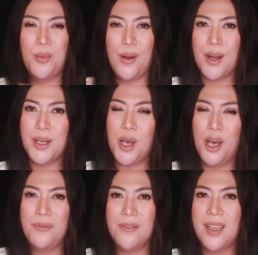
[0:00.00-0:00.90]
part
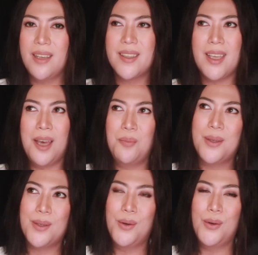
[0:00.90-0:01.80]
of this
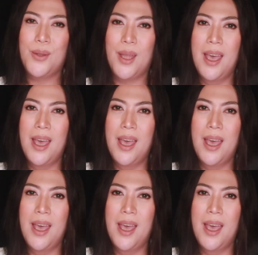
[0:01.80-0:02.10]
episode,